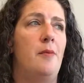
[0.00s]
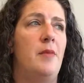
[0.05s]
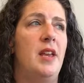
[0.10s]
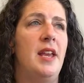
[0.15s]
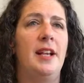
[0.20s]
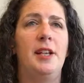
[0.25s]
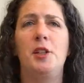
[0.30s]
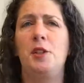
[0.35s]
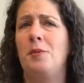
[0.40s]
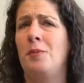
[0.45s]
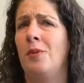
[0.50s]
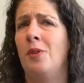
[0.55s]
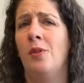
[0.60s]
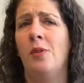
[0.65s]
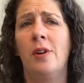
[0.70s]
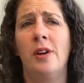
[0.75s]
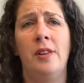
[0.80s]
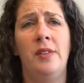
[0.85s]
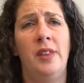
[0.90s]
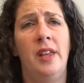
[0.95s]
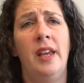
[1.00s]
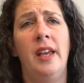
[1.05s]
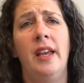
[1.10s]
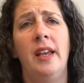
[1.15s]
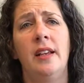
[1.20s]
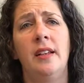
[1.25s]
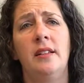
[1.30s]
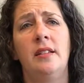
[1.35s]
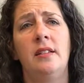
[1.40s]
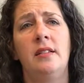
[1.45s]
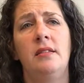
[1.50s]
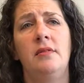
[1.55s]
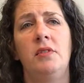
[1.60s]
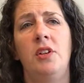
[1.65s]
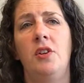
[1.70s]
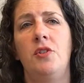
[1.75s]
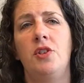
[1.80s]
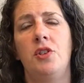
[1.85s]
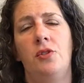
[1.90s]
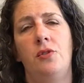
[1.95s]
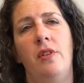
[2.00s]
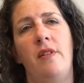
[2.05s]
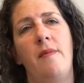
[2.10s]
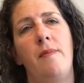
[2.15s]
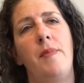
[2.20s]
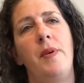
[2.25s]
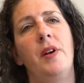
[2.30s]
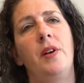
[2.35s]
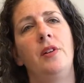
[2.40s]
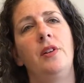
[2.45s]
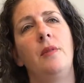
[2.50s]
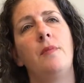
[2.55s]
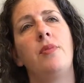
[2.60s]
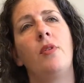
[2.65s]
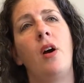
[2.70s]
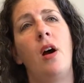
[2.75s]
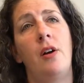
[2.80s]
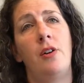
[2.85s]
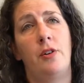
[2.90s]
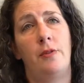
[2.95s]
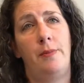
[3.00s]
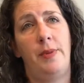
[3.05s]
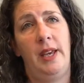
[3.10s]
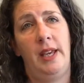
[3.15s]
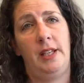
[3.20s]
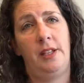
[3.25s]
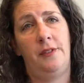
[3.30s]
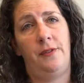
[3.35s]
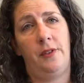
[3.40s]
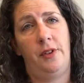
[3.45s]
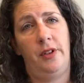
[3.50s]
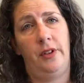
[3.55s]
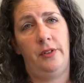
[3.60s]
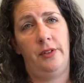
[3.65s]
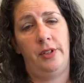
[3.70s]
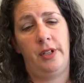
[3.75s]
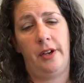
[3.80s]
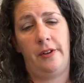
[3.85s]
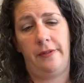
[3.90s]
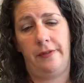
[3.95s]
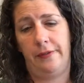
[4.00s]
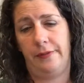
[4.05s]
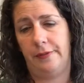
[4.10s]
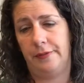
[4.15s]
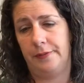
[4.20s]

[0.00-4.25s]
explore things, just sort of build a broader base for yourself.